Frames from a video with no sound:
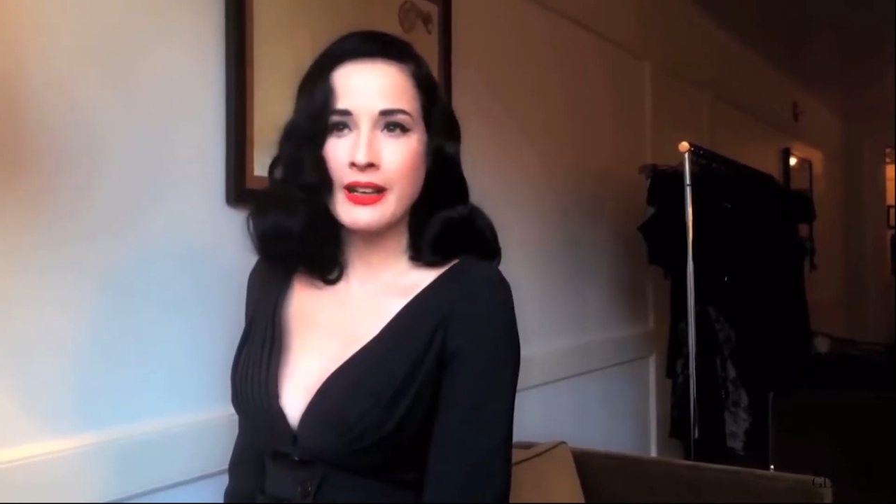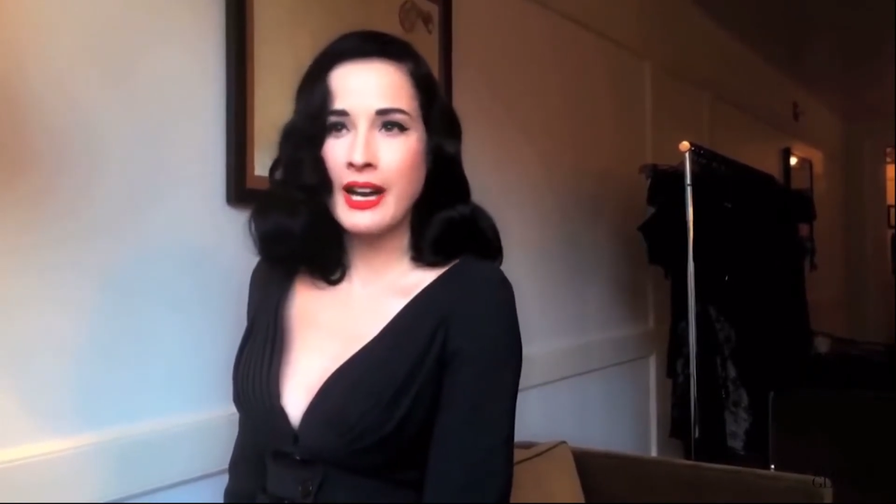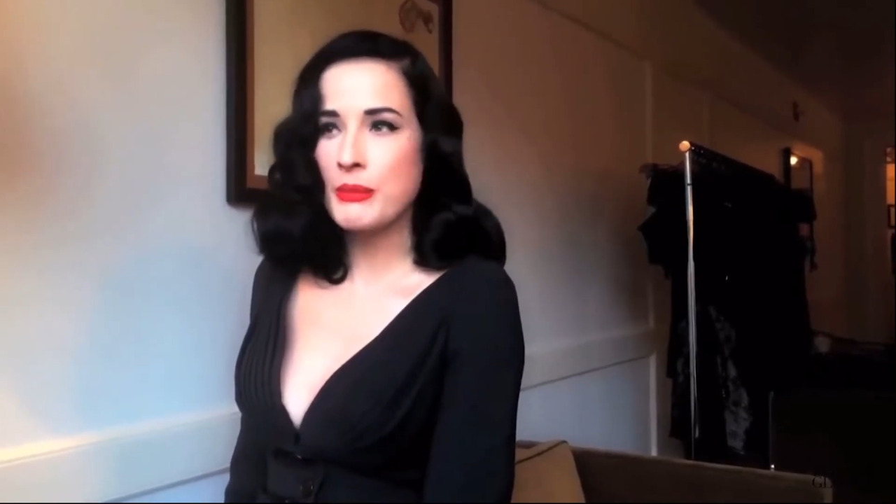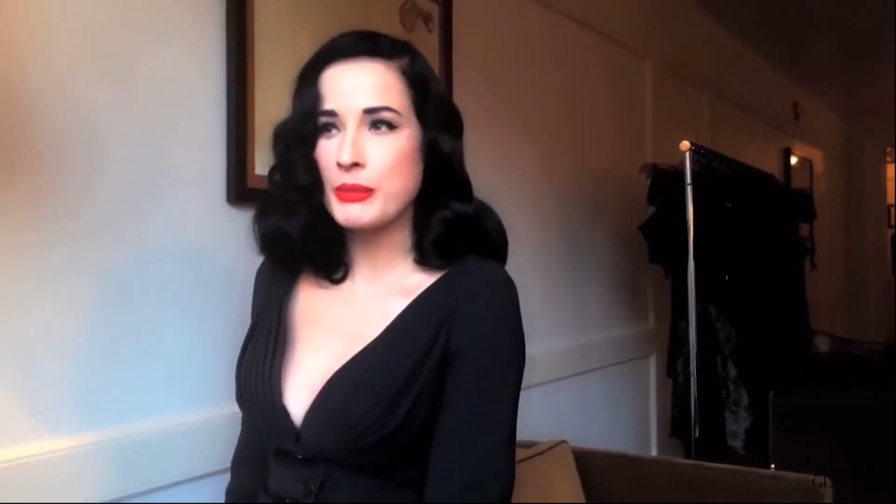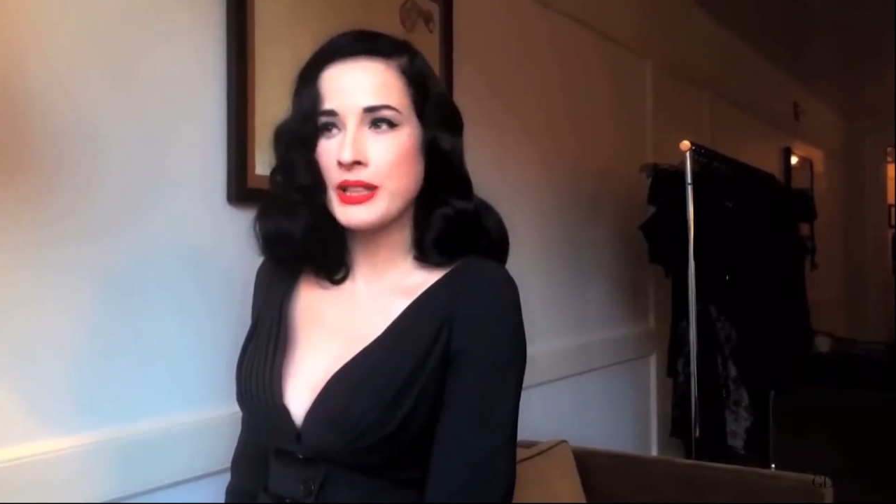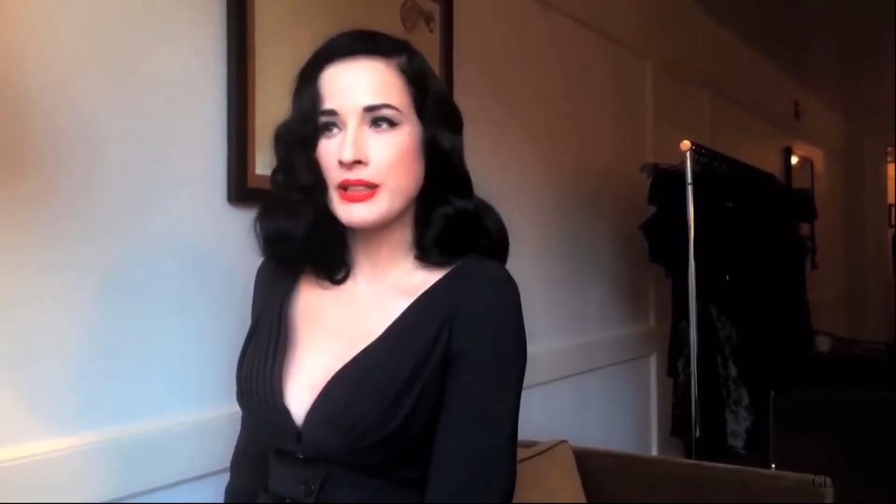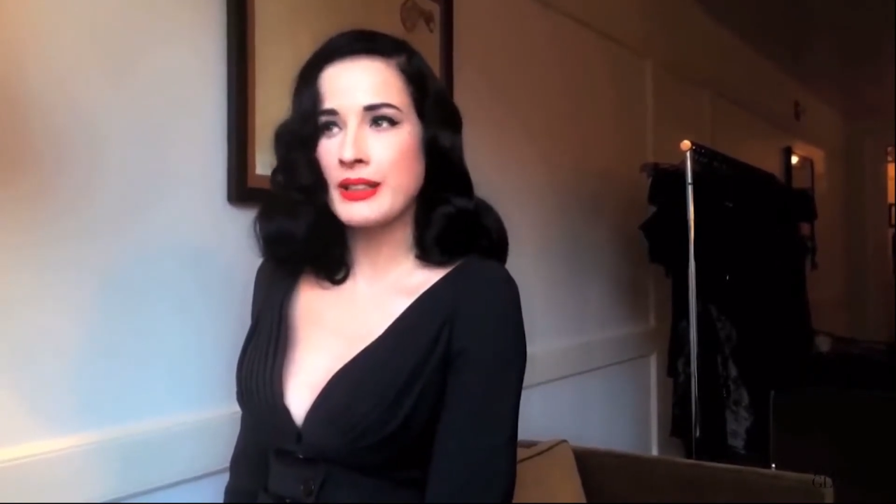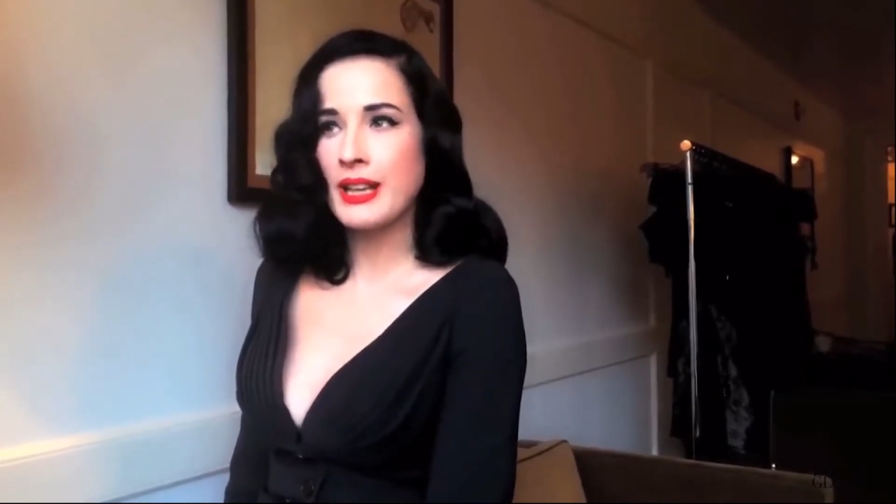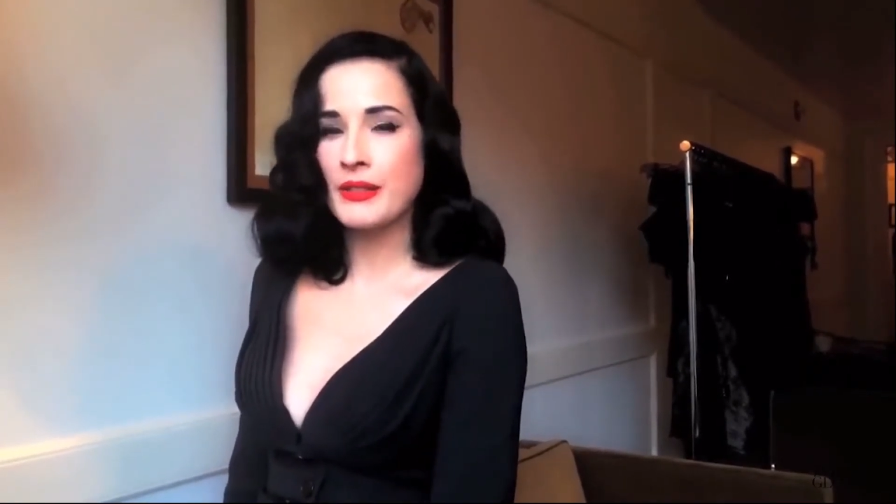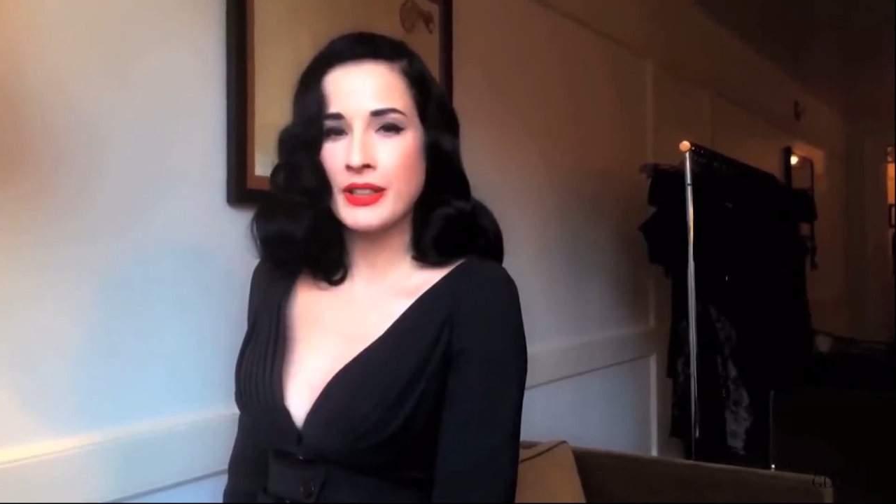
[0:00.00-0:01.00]
happy and
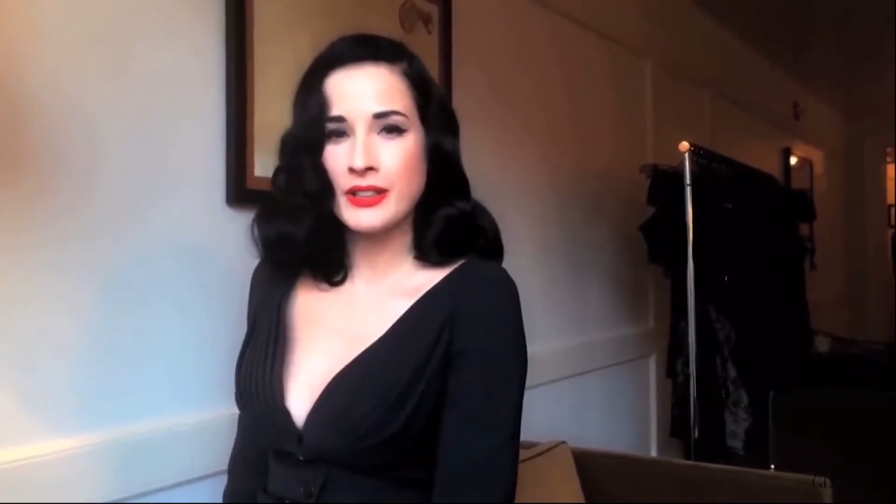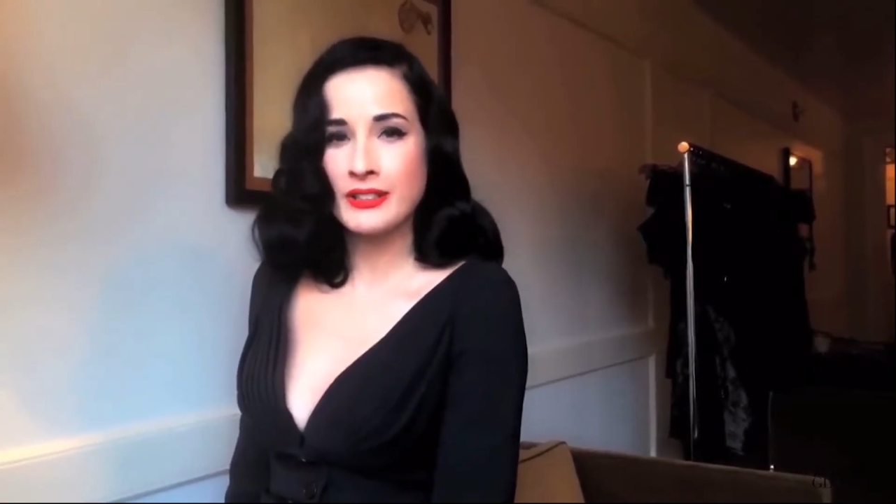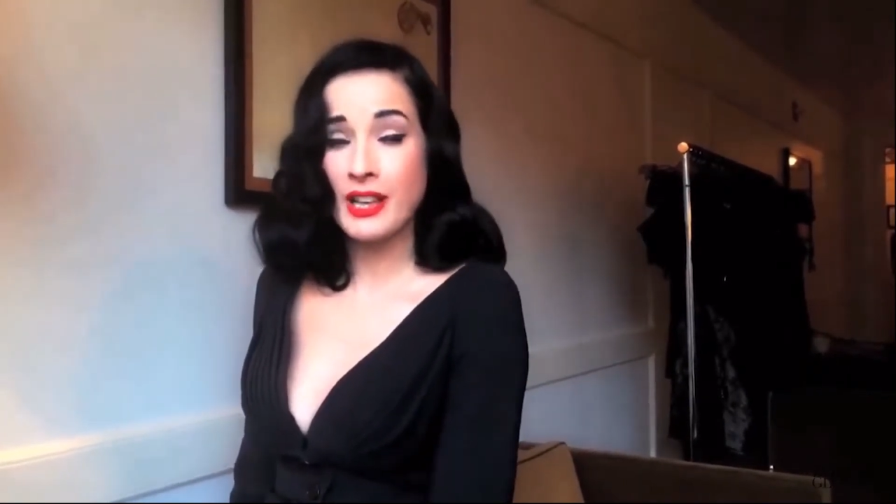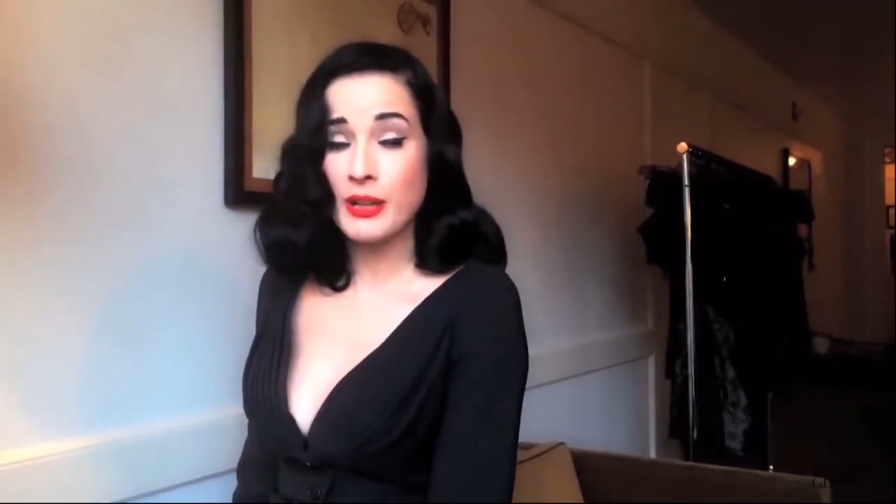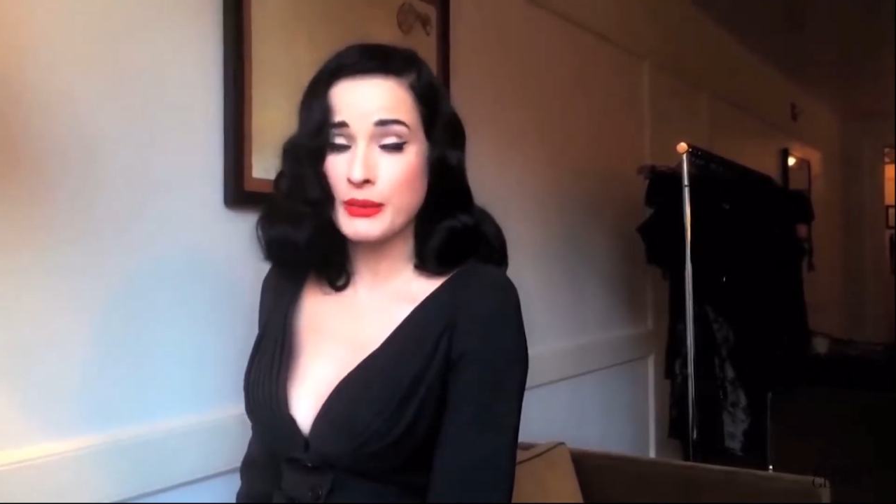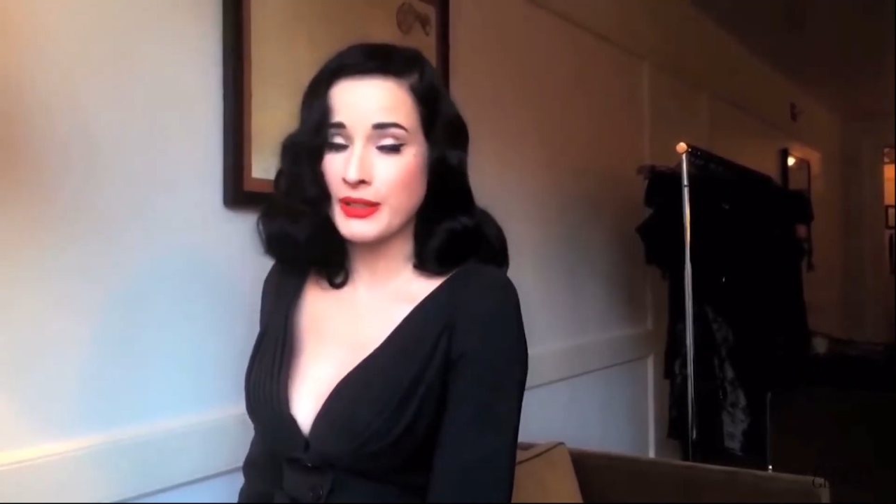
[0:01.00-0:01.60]
having a good time and